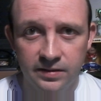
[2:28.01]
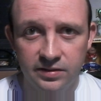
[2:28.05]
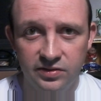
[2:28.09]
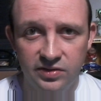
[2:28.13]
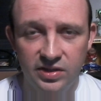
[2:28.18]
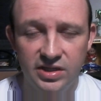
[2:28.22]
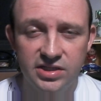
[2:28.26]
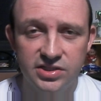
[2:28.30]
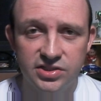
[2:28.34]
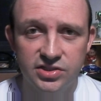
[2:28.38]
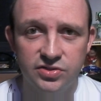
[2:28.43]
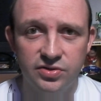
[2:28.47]

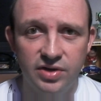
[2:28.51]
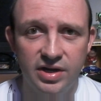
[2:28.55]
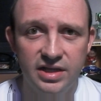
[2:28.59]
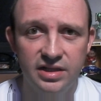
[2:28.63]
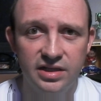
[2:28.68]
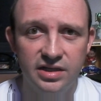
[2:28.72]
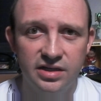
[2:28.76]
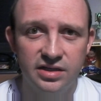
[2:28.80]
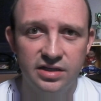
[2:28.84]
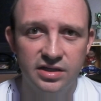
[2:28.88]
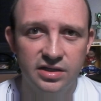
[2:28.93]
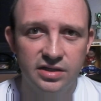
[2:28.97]
This
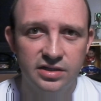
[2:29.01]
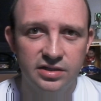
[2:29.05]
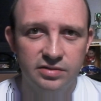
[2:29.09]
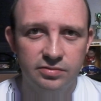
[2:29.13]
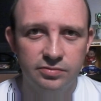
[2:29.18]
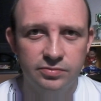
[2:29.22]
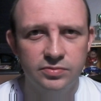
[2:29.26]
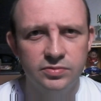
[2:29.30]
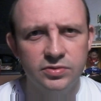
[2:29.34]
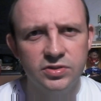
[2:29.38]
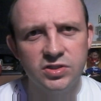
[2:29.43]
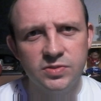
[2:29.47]
trailer
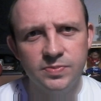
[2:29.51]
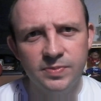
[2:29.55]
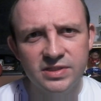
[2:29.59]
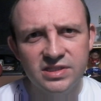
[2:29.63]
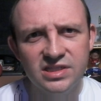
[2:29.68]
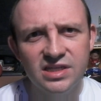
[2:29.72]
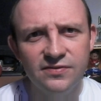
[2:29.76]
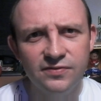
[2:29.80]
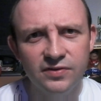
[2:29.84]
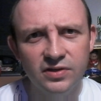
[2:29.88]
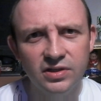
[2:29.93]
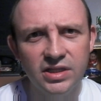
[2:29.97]

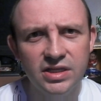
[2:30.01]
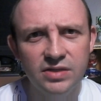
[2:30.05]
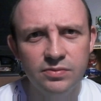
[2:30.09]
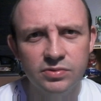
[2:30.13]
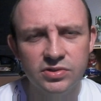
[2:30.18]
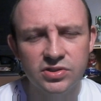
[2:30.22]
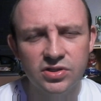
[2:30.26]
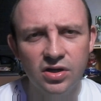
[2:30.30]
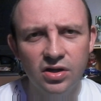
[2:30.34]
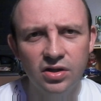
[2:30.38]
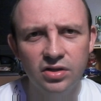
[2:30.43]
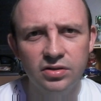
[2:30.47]
specifically
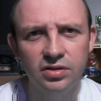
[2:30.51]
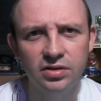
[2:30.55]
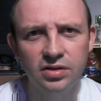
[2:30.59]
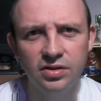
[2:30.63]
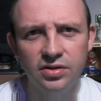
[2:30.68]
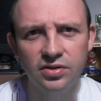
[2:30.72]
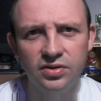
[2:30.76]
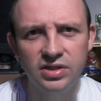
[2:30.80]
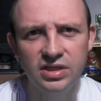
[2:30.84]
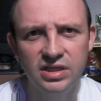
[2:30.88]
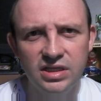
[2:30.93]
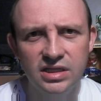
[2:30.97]
was
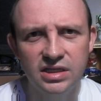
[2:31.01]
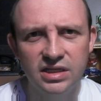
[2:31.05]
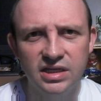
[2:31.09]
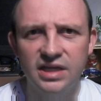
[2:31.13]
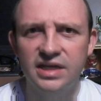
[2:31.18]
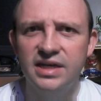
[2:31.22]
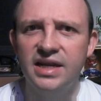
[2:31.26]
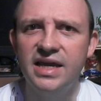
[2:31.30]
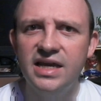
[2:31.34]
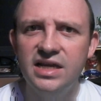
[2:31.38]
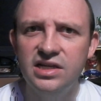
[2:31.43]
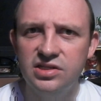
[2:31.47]
on the
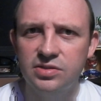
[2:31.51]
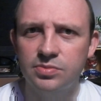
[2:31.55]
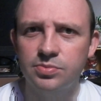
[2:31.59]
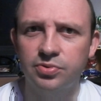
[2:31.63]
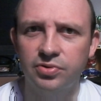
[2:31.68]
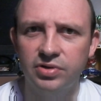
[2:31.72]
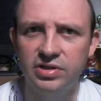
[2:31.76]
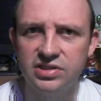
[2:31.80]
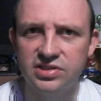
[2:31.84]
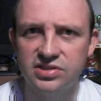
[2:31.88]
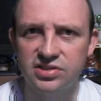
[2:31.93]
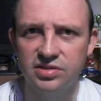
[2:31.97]
Canadian
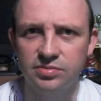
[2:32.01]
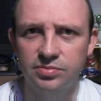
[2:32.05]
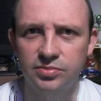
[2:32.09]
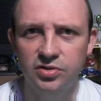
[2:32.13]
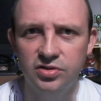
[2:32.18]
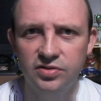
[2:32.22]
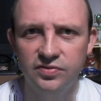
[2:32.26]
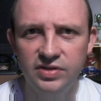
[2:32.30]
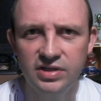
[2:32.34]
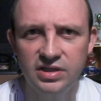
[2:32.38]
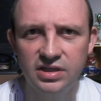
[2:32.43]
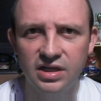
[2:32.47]
print of the
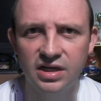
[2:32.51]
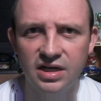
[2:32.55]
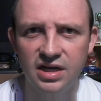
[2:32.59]
movie.